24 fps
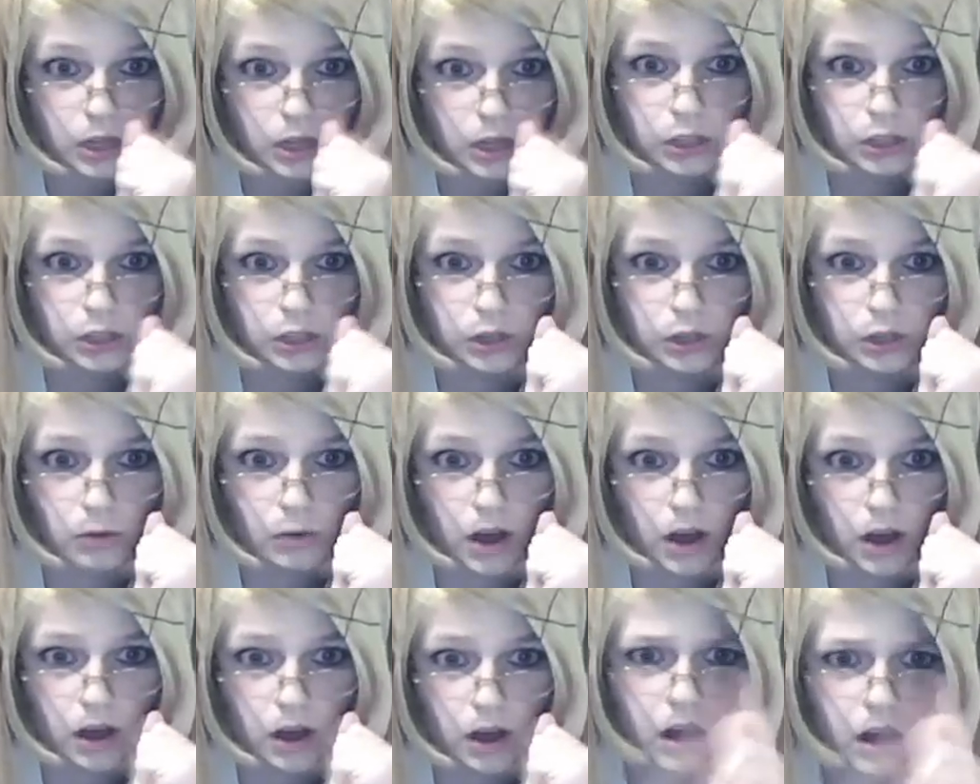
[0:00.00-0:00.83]
to
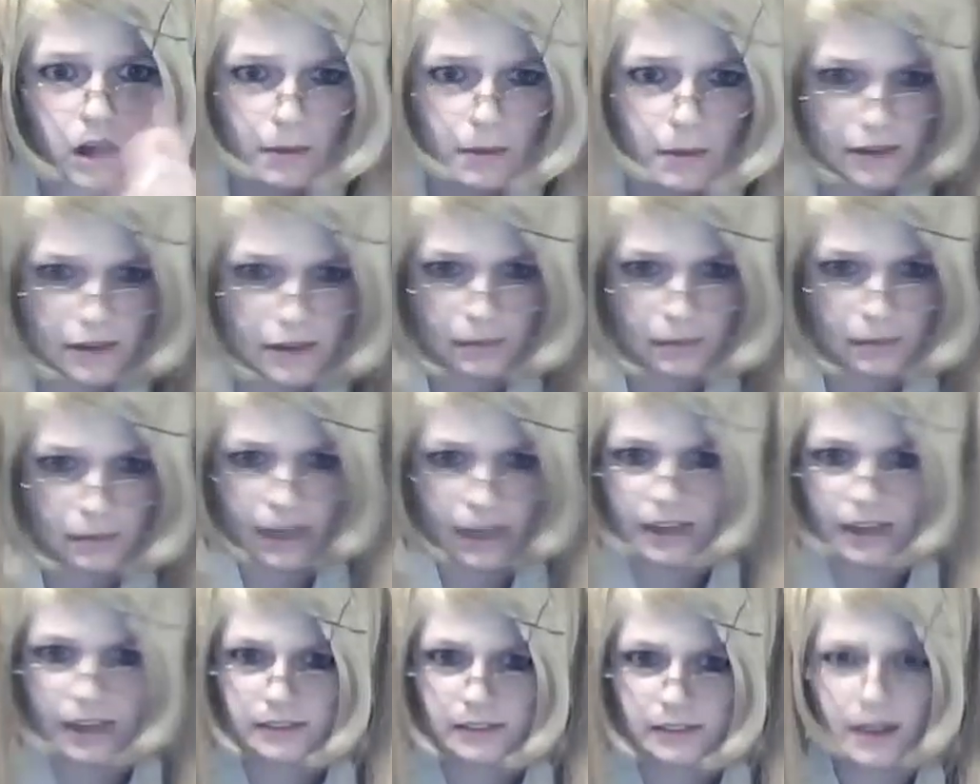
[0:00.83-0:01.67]
uh, comment me
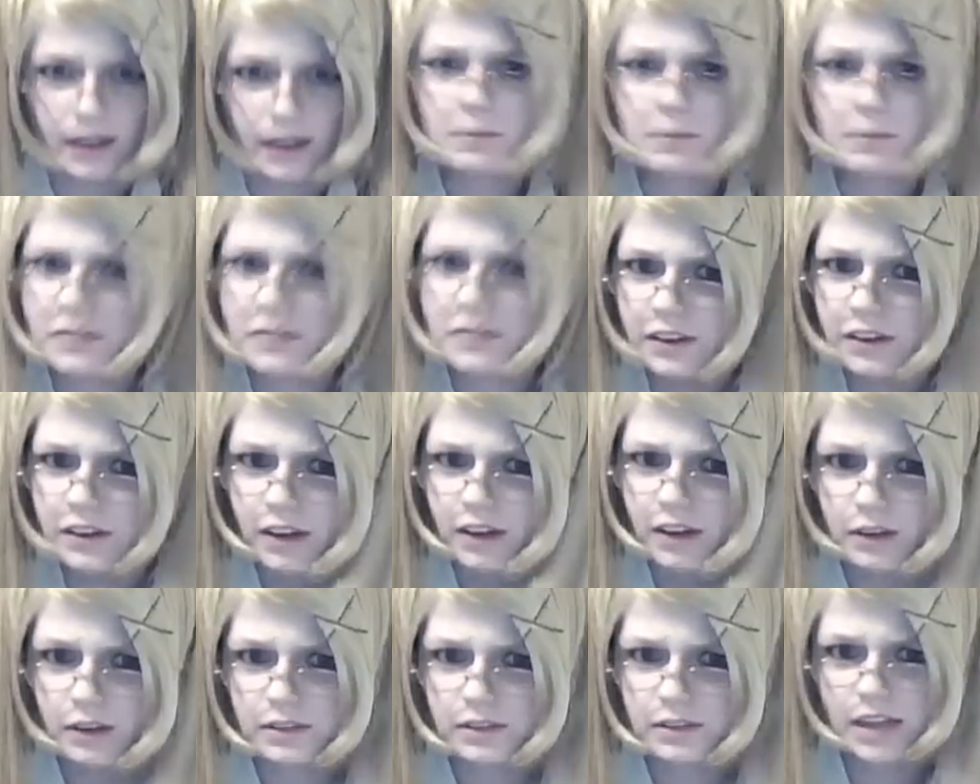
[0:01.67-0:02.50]
and help me figure
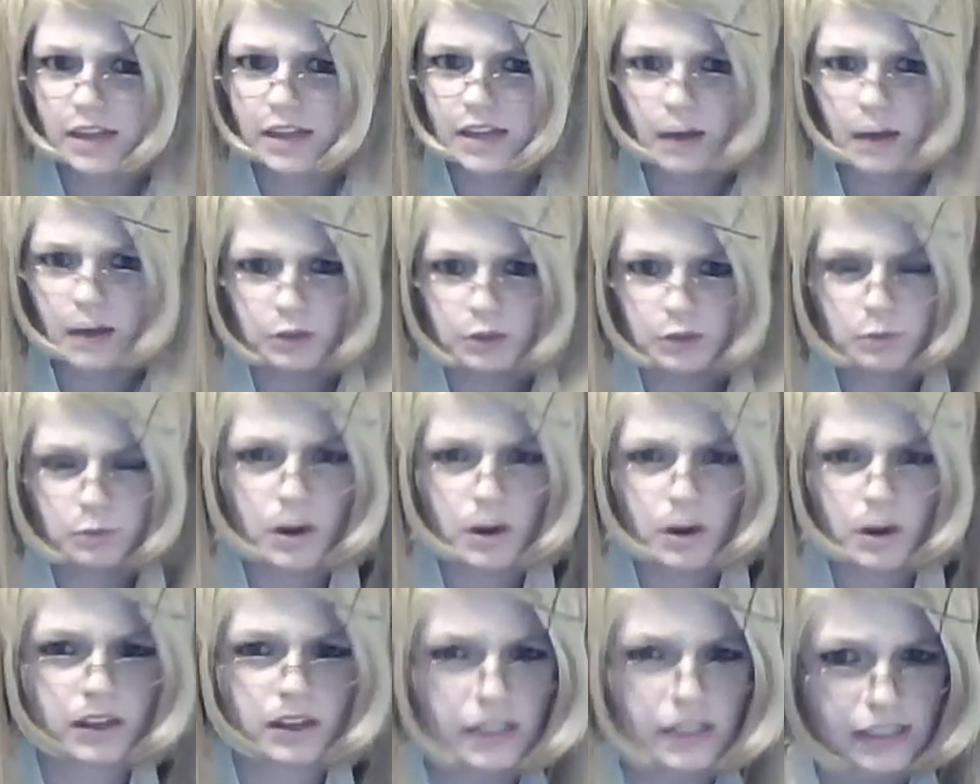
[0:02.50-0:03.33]
out how to
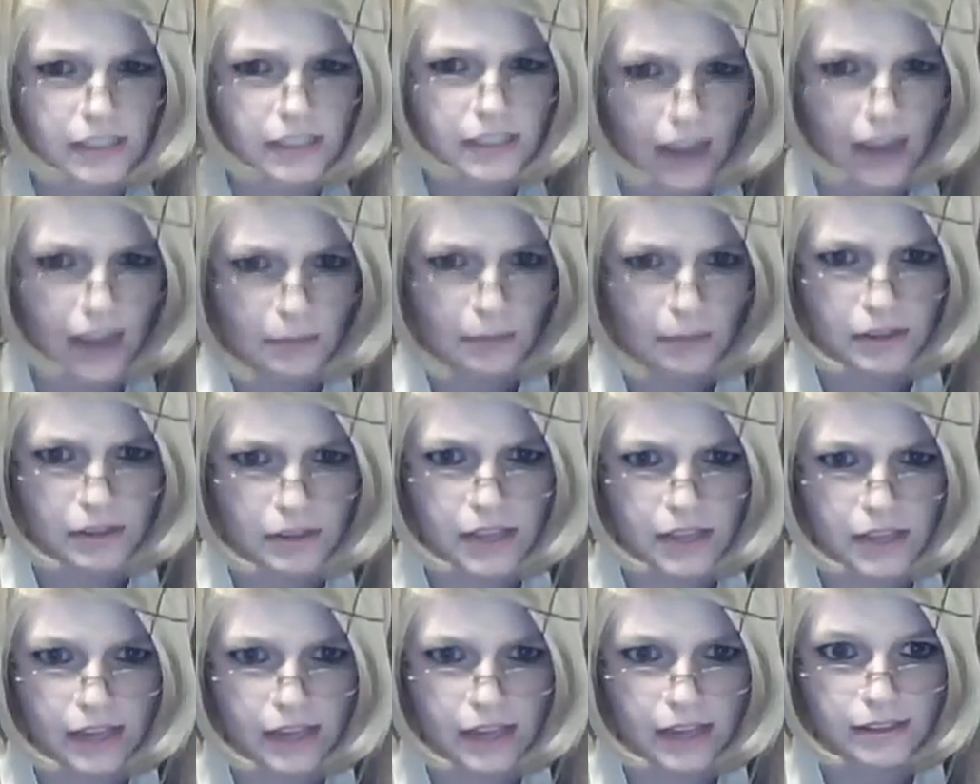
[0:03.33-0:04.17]
work these camera
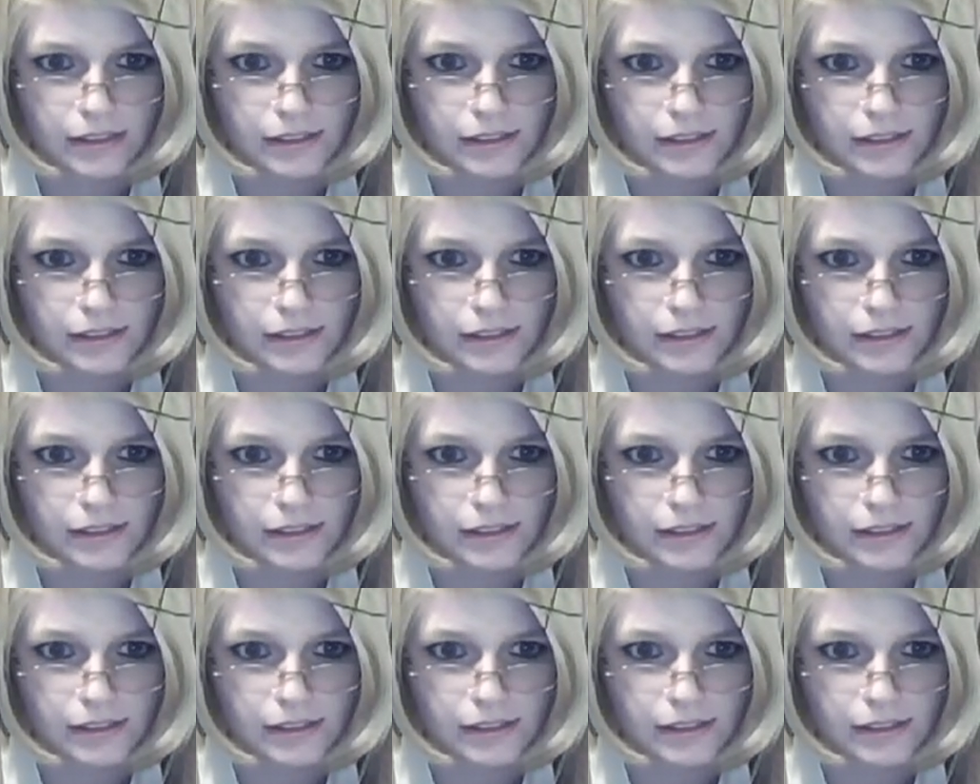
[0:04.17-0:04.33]
things.